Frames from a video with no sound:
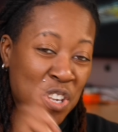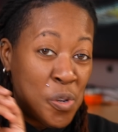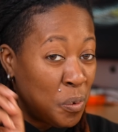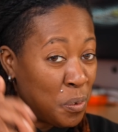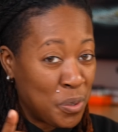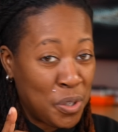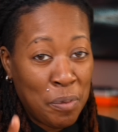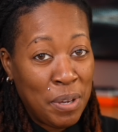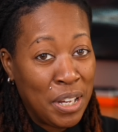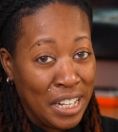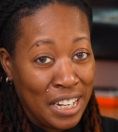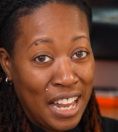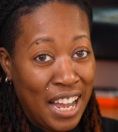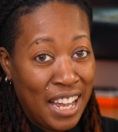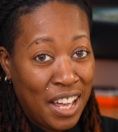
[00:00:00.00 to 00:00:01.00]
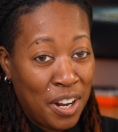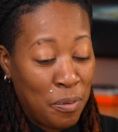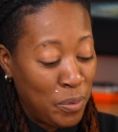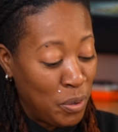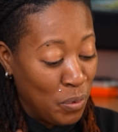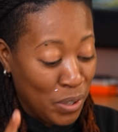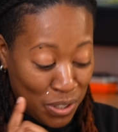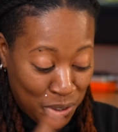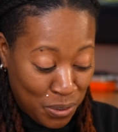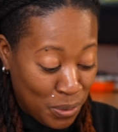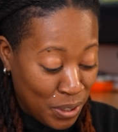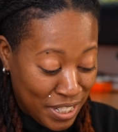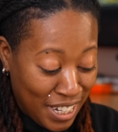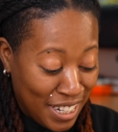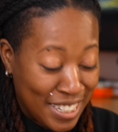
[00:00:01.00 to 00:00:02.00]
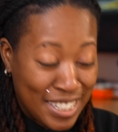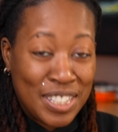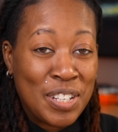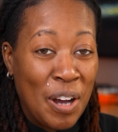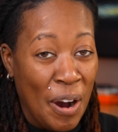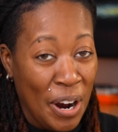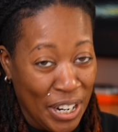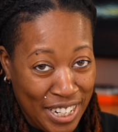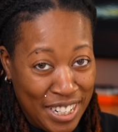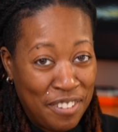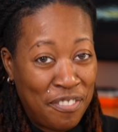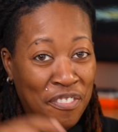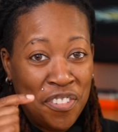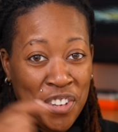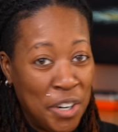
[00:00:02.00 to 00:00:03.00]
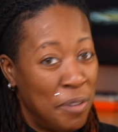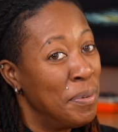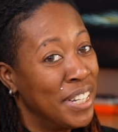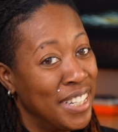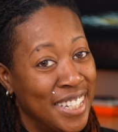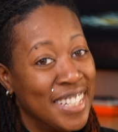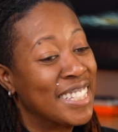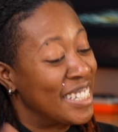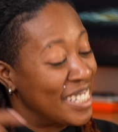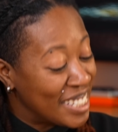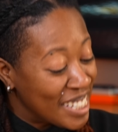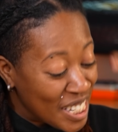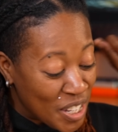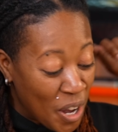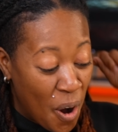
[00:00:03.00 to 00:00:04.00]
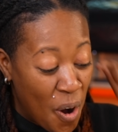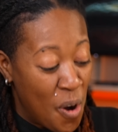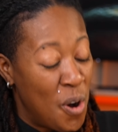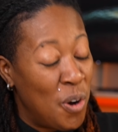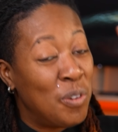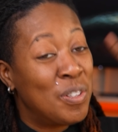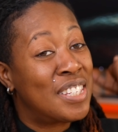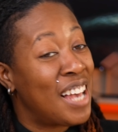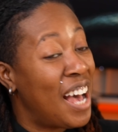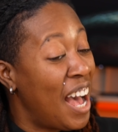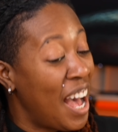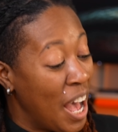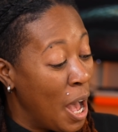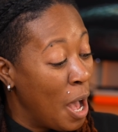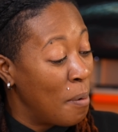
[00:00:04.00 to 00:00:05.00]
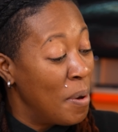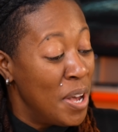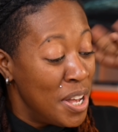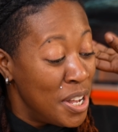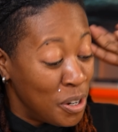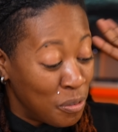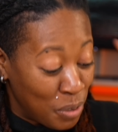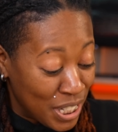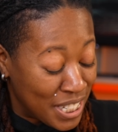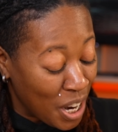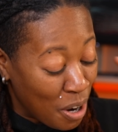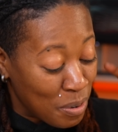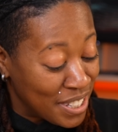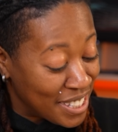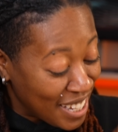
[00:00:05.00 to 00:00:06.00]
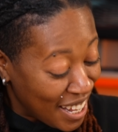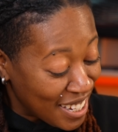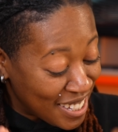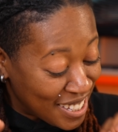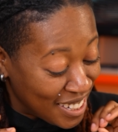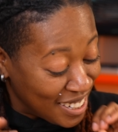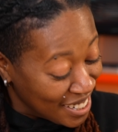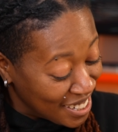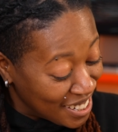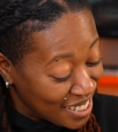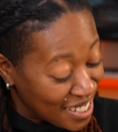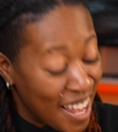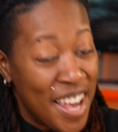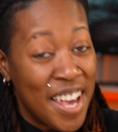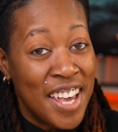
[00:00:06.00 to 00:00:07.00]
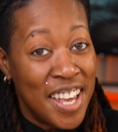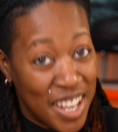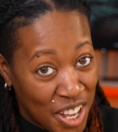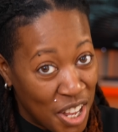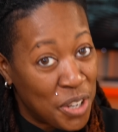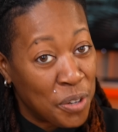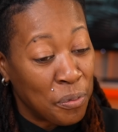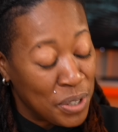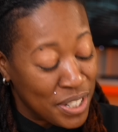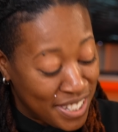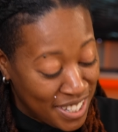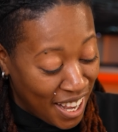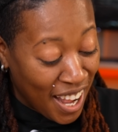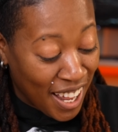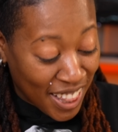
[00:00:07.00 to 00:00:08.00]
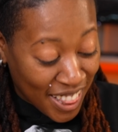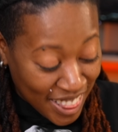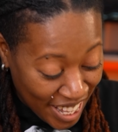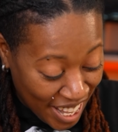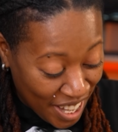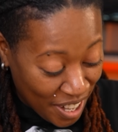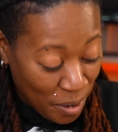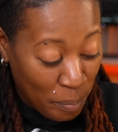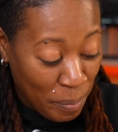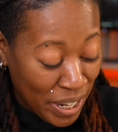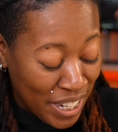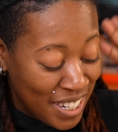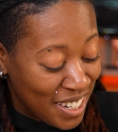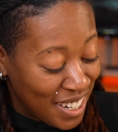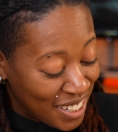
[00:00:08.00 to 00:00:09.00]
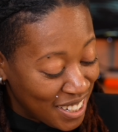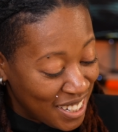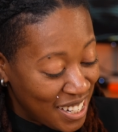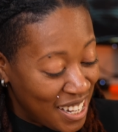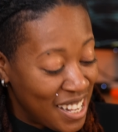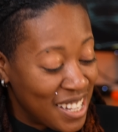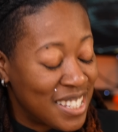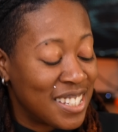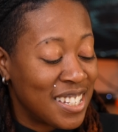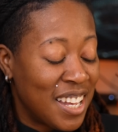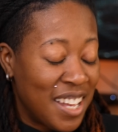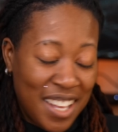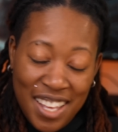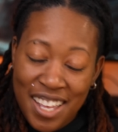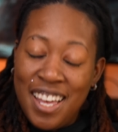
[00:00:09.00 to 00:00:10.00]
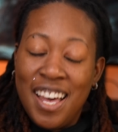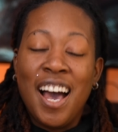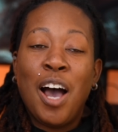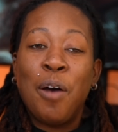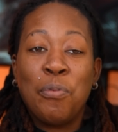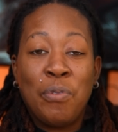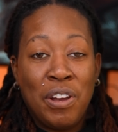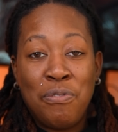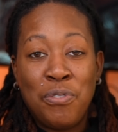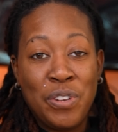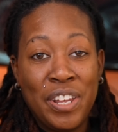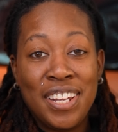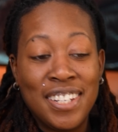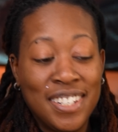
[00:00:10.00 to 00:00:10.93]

knew it was gonna make a lie out of me as soon as I started filming this, because this whole time in which I was testing this, it was not there. But nonetheless, I'm grateful that